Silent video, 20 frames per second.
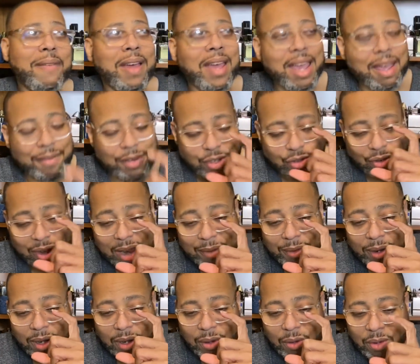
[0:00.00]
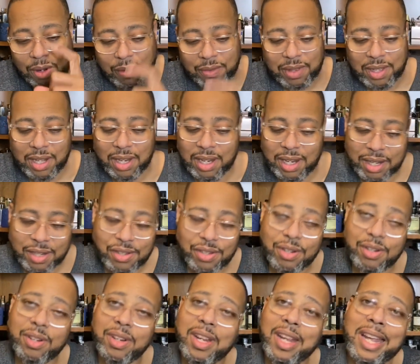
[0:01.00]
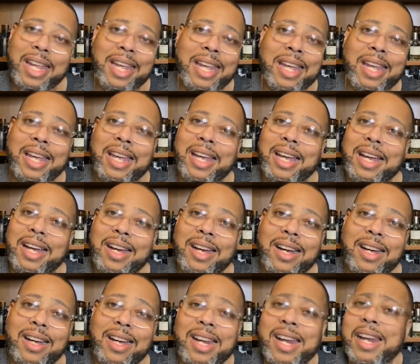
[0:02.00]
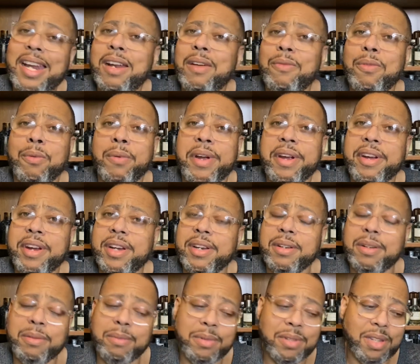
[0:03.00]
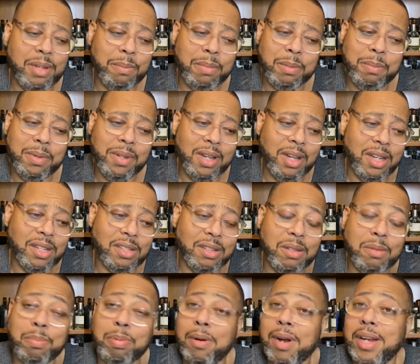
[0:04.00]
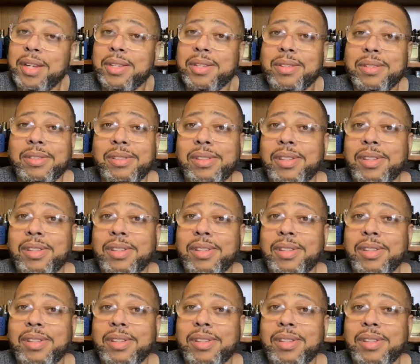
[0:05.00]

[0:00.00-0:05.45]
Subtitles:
I have a Travelo of the Elixir, and I never wear it simply because of the price.